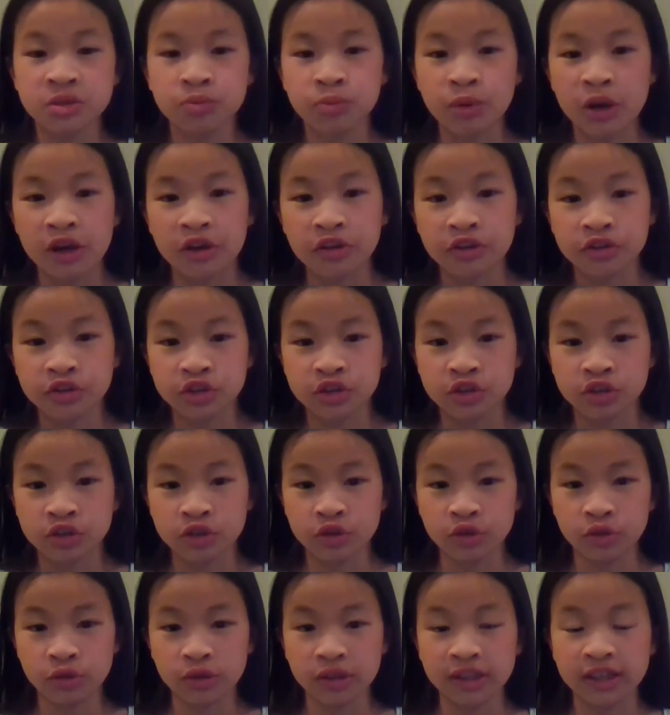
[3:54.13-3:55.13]
bell
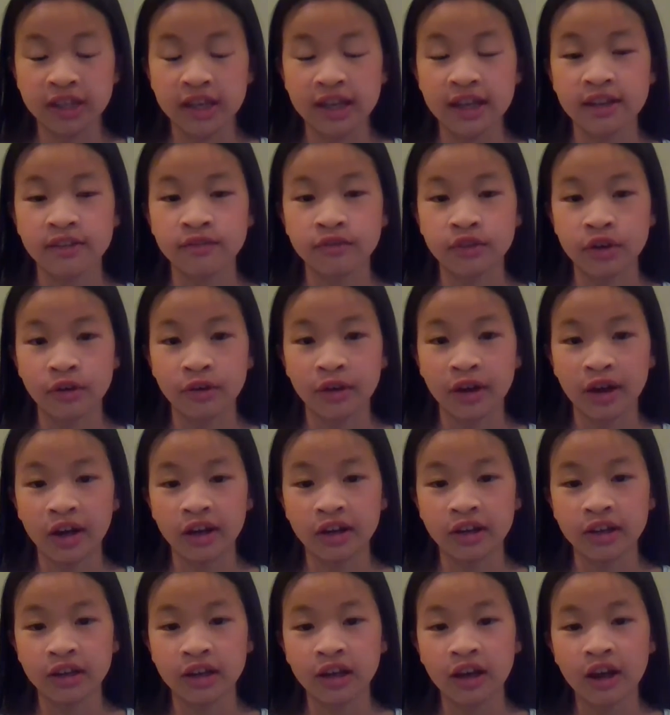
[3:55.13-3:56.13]
to get info
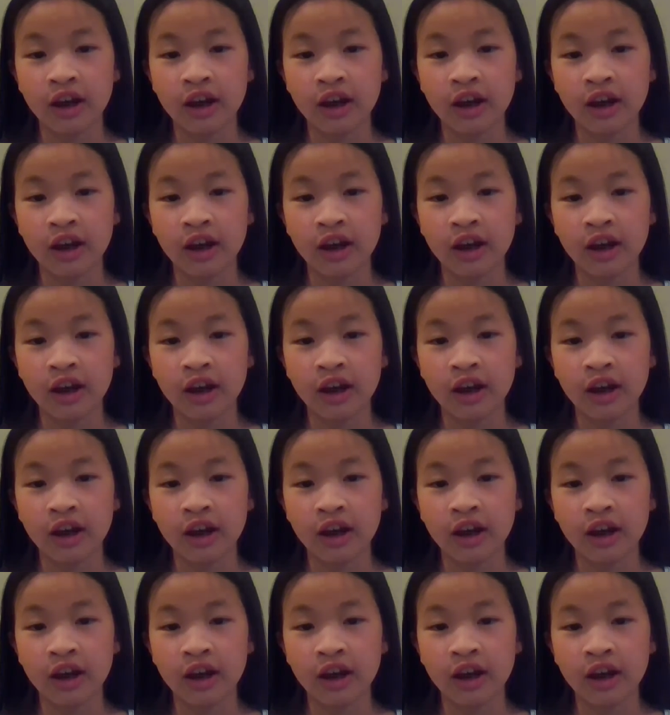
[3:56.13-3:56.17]
on